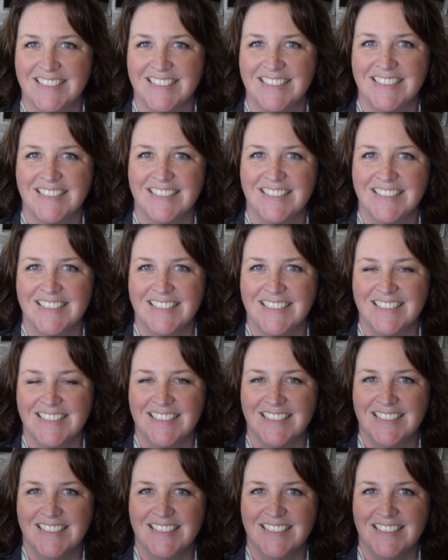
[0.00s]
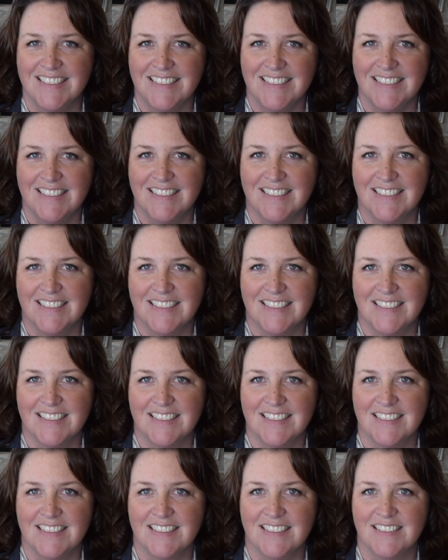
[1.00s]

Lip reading: (silent)